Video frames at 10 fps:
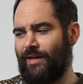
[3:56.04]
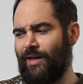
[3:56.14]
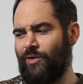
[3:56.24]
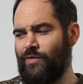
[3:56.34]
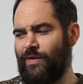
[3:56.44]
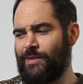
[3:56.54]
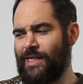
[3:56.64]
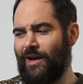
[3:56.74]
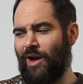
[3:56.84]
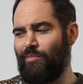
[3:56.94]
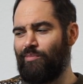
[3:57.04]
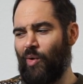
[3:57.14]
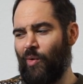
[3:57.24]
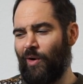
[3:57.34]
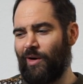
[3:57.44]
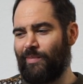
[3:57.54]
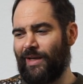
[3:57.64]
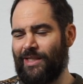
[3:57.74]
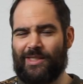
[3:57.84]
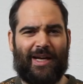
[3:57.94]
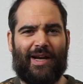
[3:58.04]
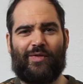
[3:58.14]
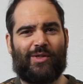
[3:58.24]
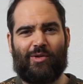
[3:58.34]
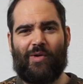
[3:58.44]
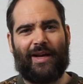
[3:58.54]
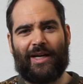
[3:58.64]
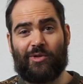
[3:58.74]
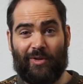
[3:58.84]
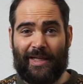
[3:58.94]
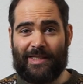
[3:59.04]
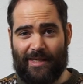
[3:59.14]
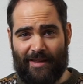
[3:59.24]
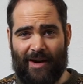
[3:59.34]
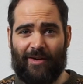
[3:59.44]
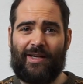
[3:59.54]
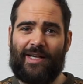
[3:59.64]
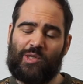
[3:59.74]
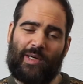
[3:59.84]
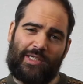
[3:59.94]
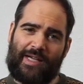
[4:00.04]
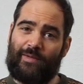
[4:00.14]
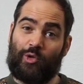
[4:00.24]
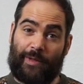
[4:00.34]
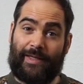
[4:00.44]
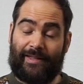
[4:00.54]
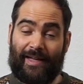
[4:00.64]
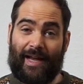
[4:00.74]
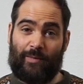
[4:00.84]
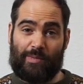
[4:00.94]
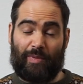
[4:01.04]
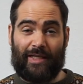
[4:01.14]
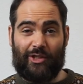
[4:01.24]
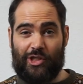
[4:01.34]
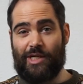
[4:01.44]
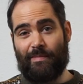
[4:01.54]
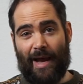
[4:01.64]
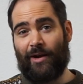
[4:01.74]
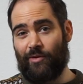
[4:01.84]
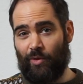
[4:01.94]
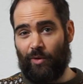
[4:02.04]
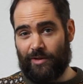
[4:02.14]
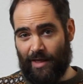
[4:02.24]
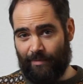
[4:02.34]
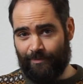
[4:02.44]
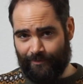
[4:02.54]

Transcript: I don't know if I would say I got bored, but I just kind of was throwing extra licks in there. So I just kind of treated it like I was playing G minor the whole time.